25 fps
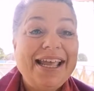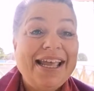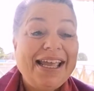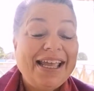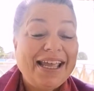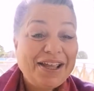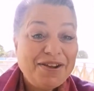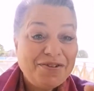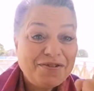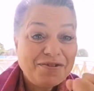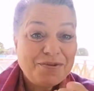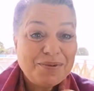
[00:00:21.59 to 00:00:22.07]

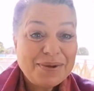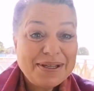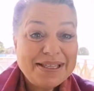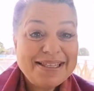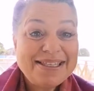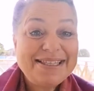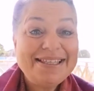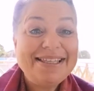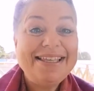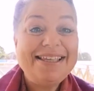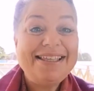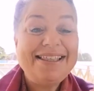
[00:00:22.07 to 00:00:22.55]
if we
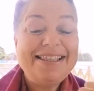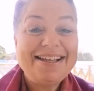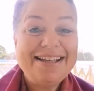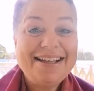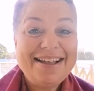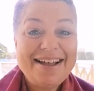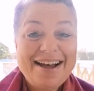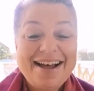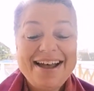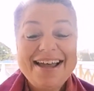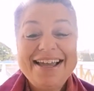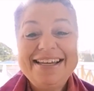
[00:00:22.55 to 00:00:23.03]
see the
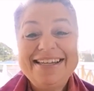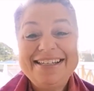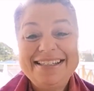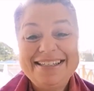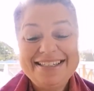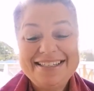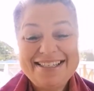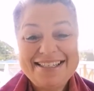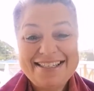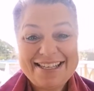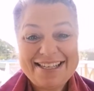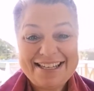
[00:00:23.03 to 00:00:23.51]

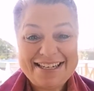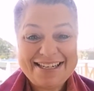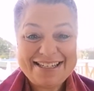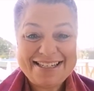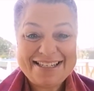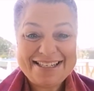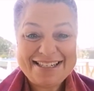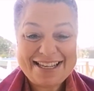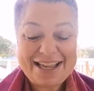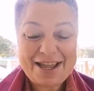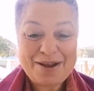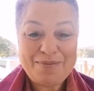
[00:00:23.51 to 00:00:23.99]
guidance that
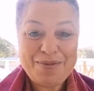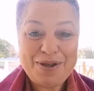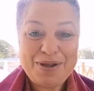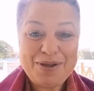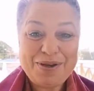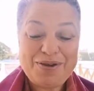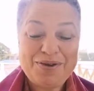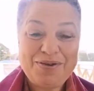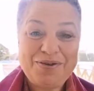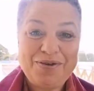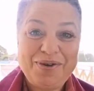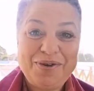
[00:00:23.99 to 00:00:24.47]
is coming
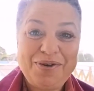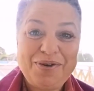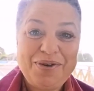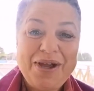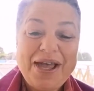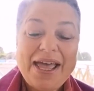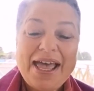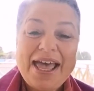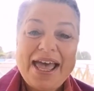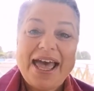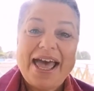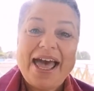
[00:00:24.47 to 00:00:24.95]
through.
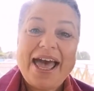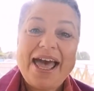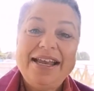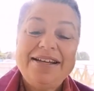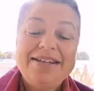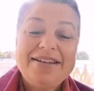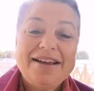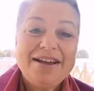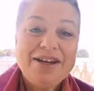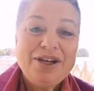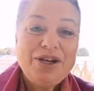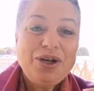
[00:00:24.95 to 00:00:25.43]

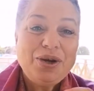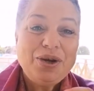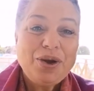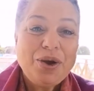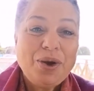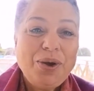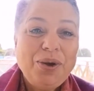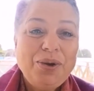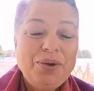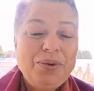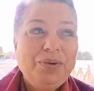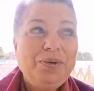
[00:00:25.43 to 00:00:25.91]
And I
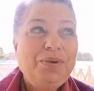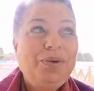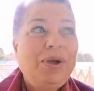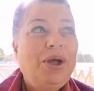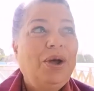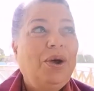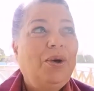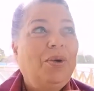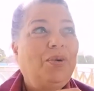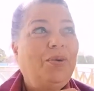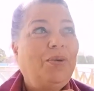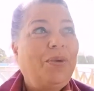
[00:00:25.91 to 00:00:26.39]
know
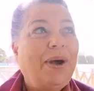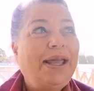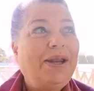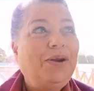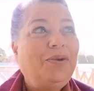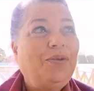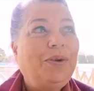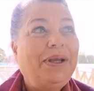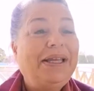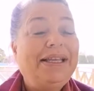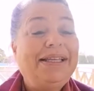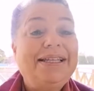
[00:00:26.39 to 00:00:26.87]

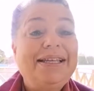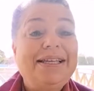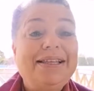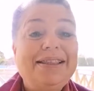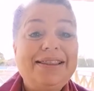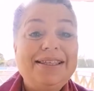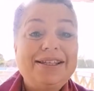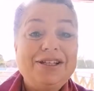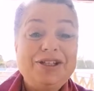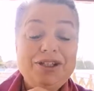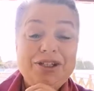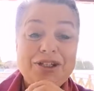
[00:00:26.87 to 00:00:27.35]
when we
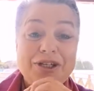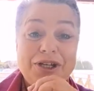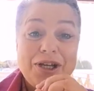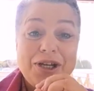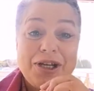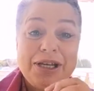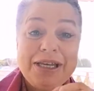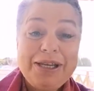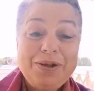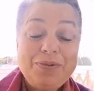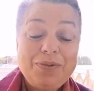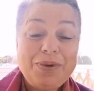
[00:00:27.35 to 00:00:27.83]
did the
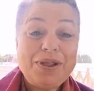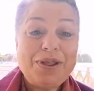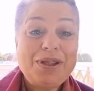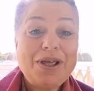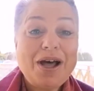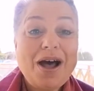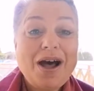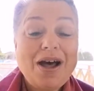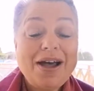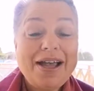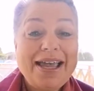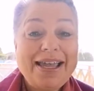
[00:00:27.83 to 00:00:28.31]
journey with
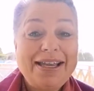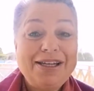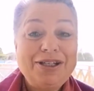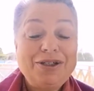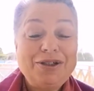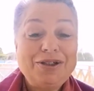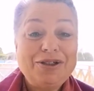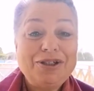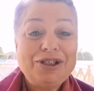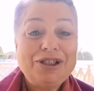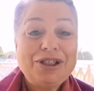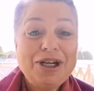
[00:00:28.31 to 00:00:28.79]

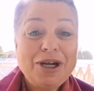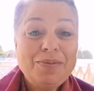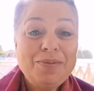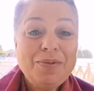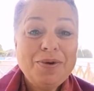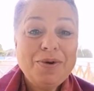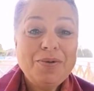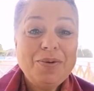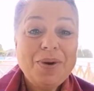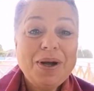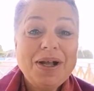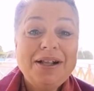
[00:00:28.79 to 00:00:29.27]
Archangel
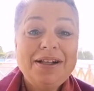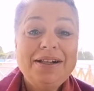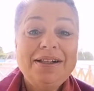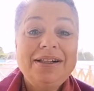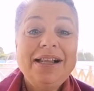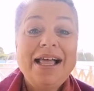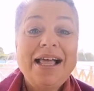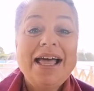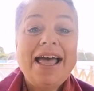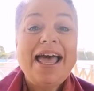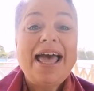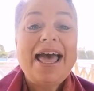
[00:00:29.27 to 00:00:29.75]

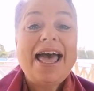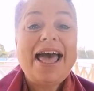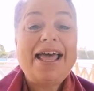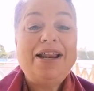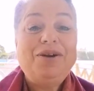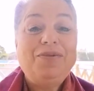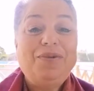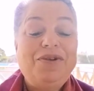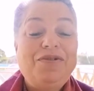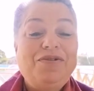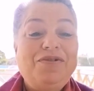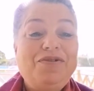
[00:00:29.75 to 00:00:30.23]
Raphael
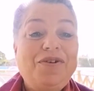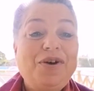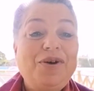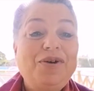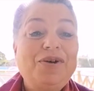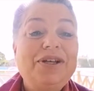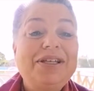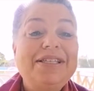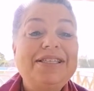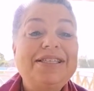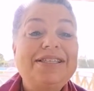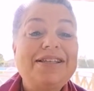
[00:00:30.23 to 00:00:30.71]
and we
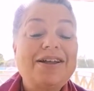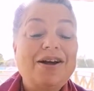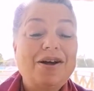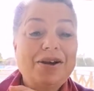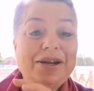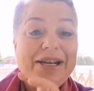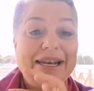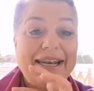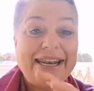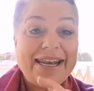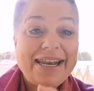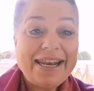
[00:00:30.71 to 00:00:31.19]
focused
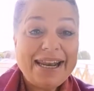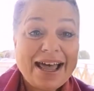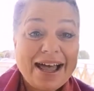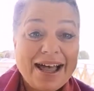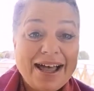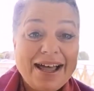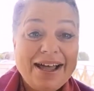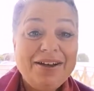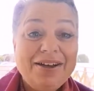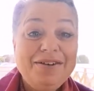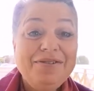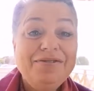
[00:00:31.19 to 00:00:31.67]
on
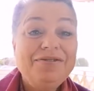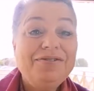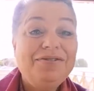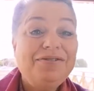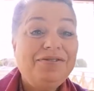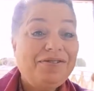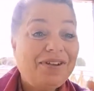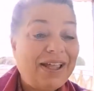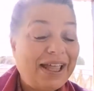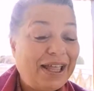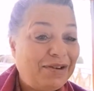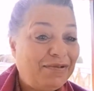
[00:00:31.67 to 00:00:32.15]

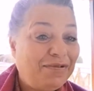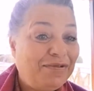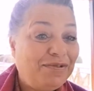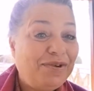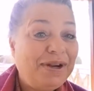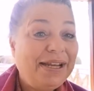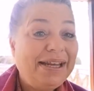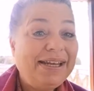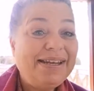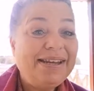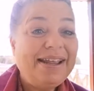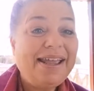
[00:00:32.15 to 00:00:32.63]
love
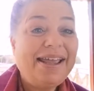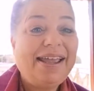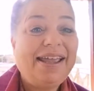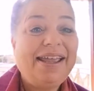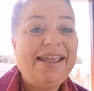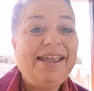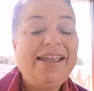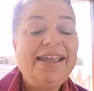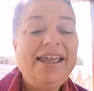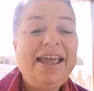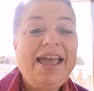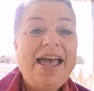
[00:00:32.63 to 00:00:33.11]
every
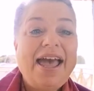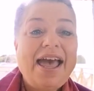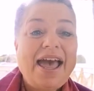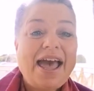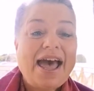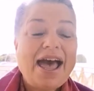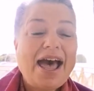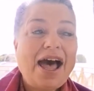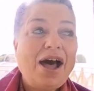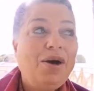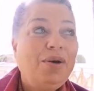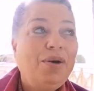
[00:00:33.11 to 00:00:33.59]
day,
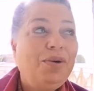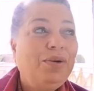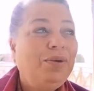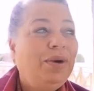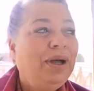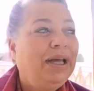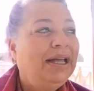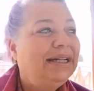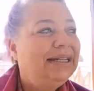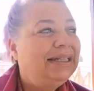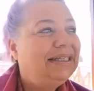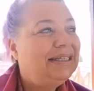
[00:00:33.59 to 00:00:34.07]
how
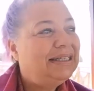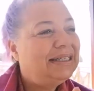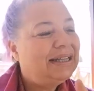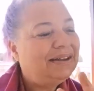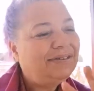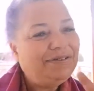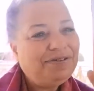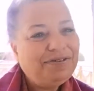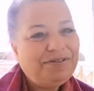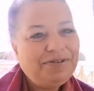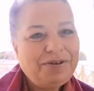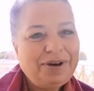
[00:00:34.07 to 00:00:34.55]

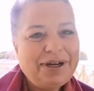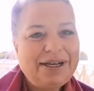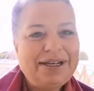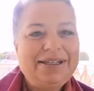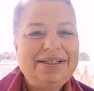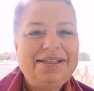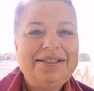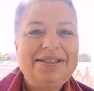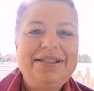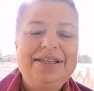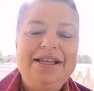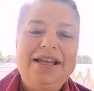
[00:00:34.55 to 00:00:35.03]

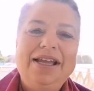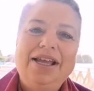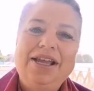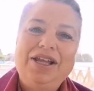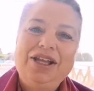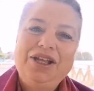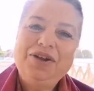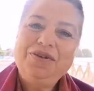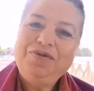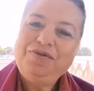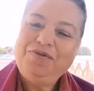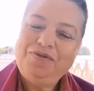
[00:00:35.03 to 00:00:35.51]
different
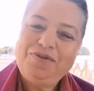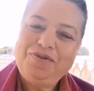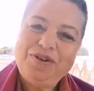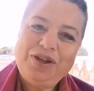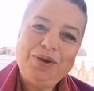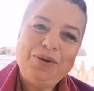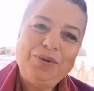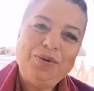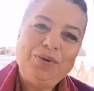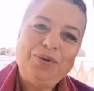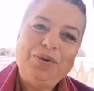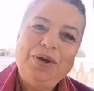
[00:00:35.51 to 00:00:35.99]
you
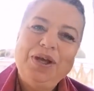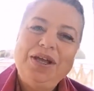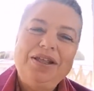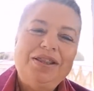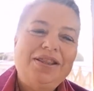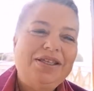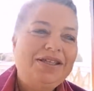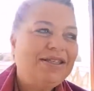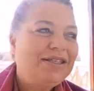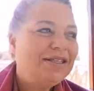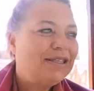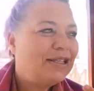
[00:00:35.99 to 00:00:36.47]
view
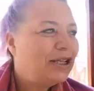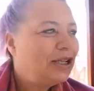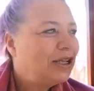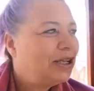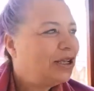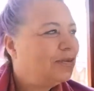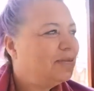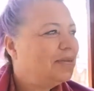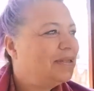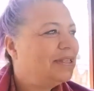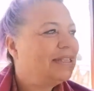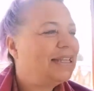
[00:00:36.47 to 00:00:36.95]
the
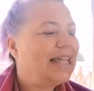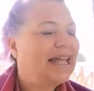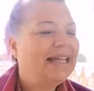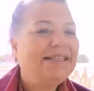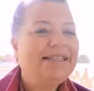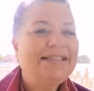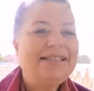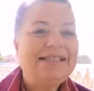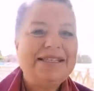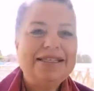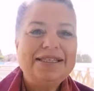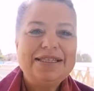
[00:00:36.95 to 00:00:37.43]

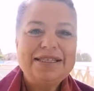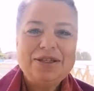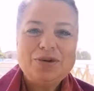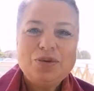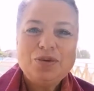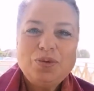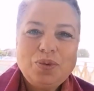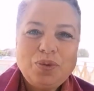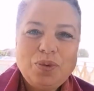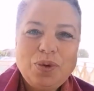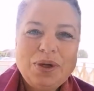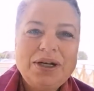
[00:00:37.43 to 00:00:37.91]
circumstances,
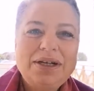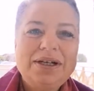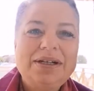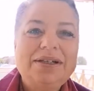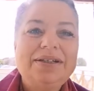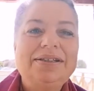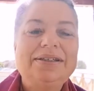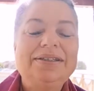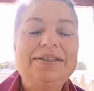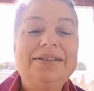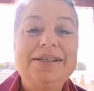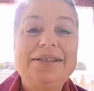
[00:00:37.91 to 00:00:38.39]
the
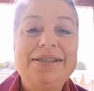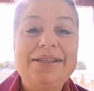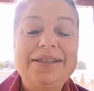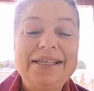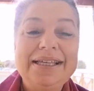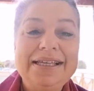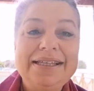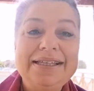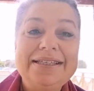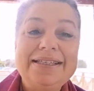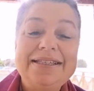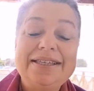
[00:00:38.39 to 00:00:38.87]
world, the
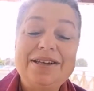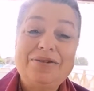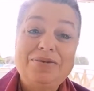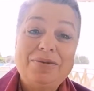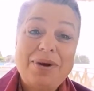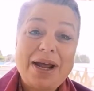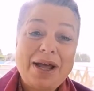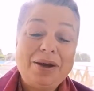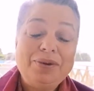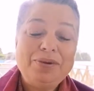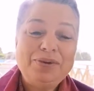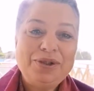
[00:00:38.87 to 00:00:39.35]
things
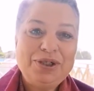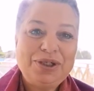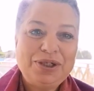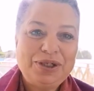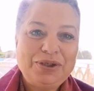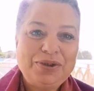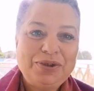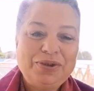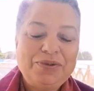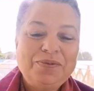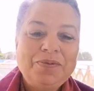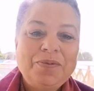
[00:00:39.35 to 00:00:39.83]
around
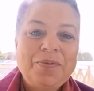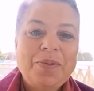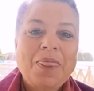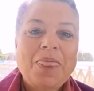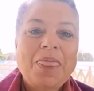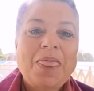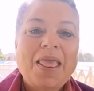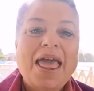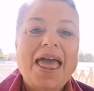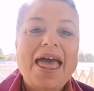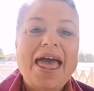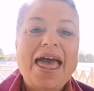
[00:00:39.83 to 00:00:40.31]
you.
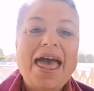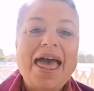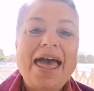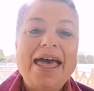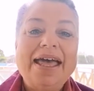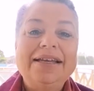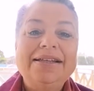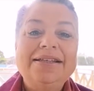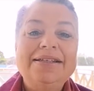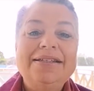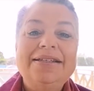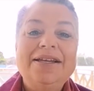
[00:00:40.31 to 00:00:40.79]

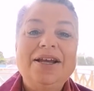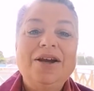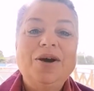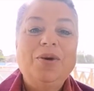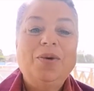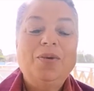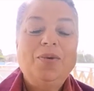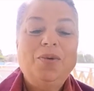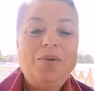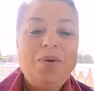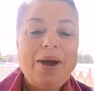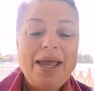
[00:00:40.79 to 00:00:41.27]
And
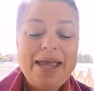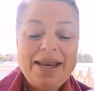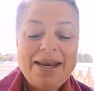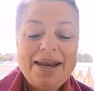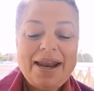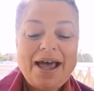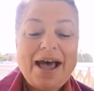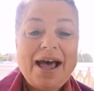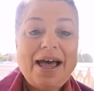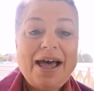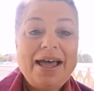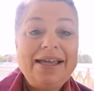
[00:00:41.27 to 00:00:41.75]

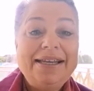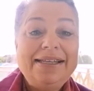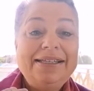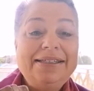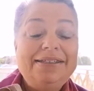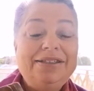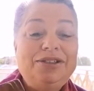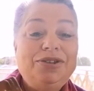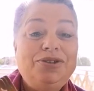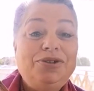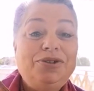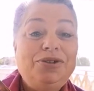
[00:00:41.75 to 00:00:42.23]
when I
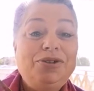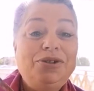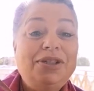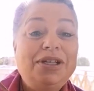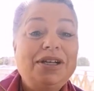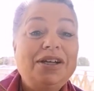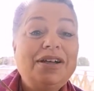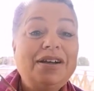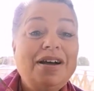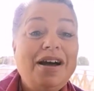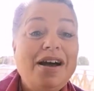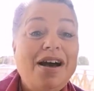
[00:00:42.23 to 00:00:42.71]
drew
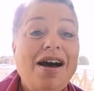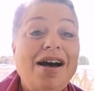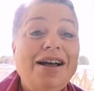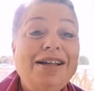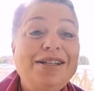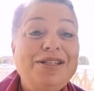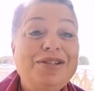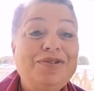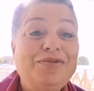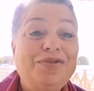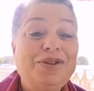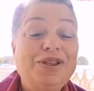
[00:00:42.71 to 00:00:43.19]
the
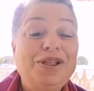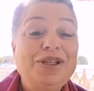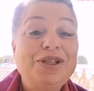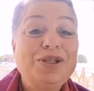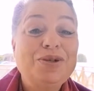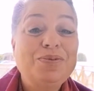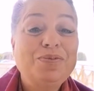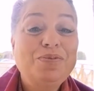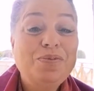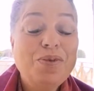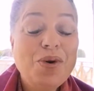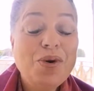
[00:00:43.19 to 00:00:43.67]
cards for
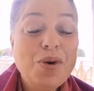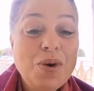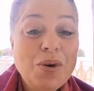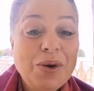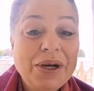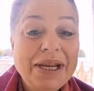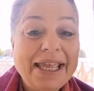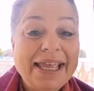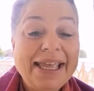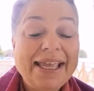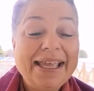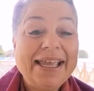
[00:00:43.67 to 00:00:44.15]
this
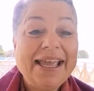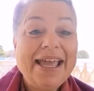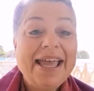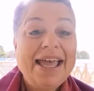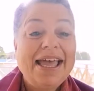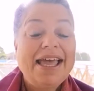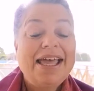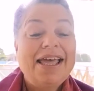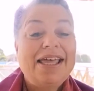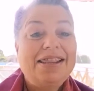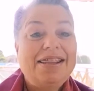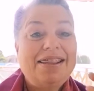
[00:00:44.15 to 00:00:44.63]
morning,
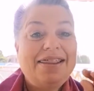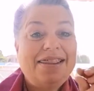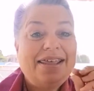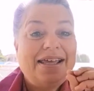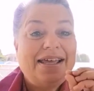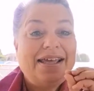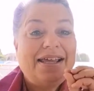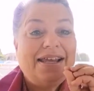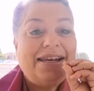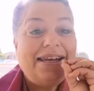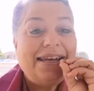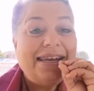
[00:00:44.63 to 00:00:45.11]

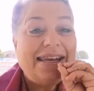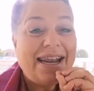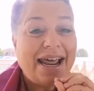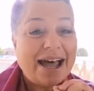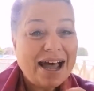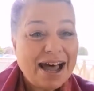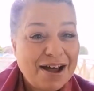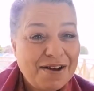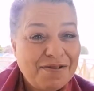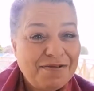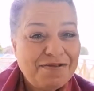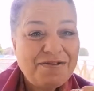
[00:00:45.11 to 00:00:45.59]
the
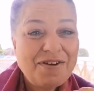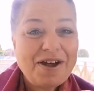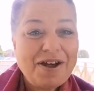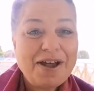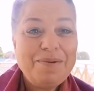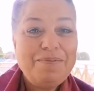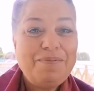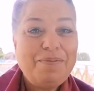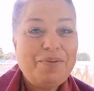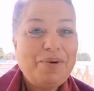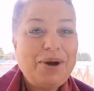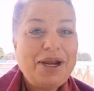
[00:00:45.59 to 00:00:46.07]
love
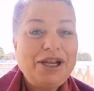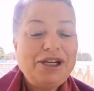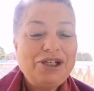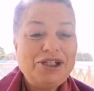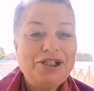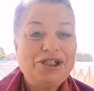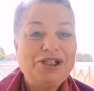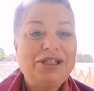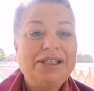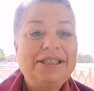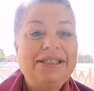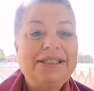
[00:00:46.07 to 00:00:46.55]

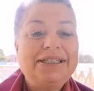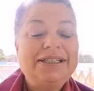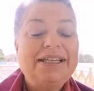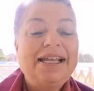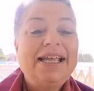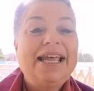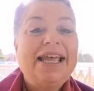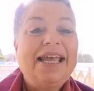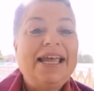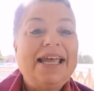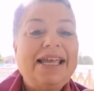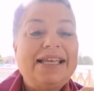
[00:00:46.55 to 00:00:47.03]
vibration
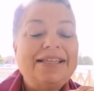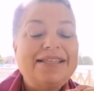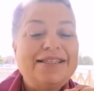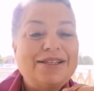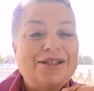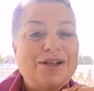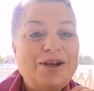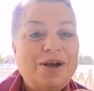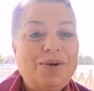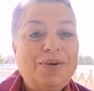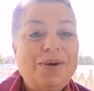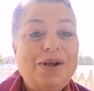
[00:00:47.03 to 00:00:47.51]
is
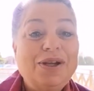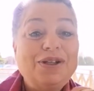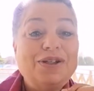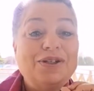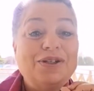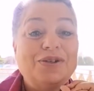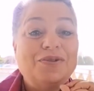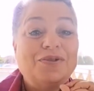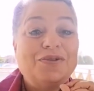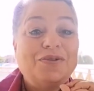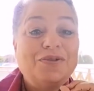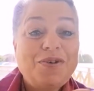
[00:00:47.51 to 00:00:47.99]
going
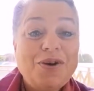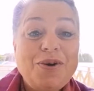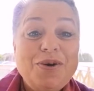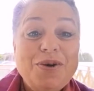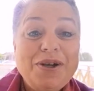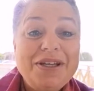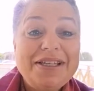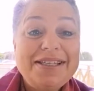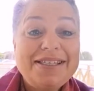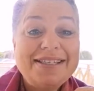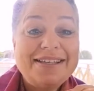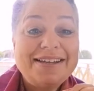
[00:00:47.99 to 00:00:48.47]
to
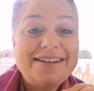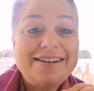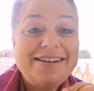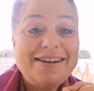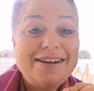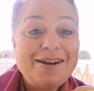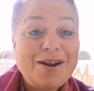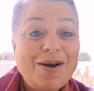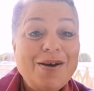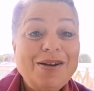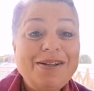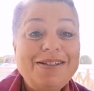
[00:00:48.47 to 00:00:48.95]
focus a
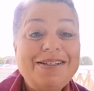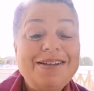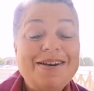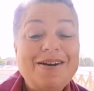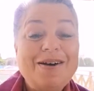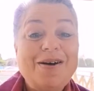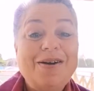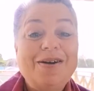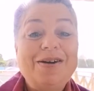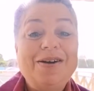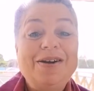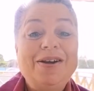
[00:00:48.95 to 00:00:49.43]
lot
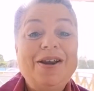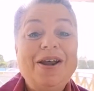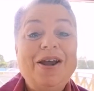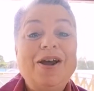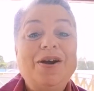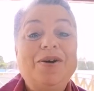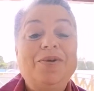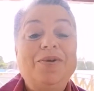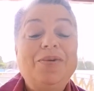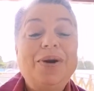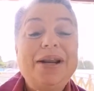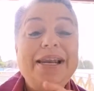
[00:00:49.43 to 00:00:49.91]
on
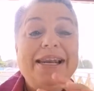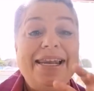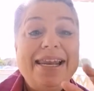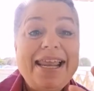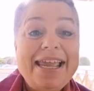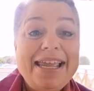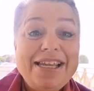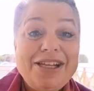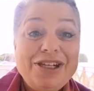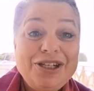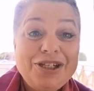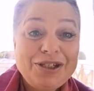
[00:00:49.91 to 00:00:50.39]

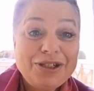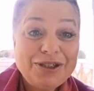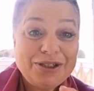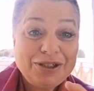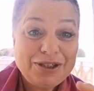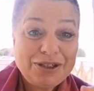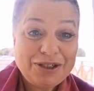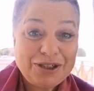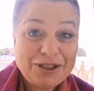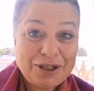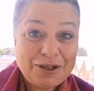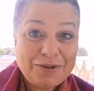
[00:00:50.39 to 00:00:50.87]

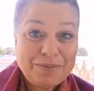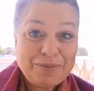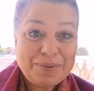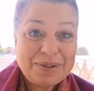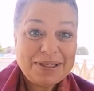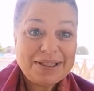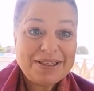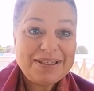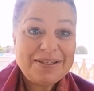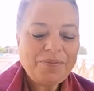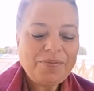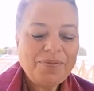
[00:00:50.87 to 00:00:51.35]

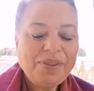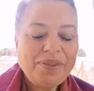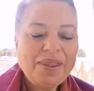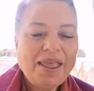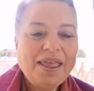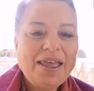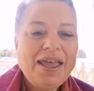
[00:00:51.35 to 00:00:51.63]
relationships.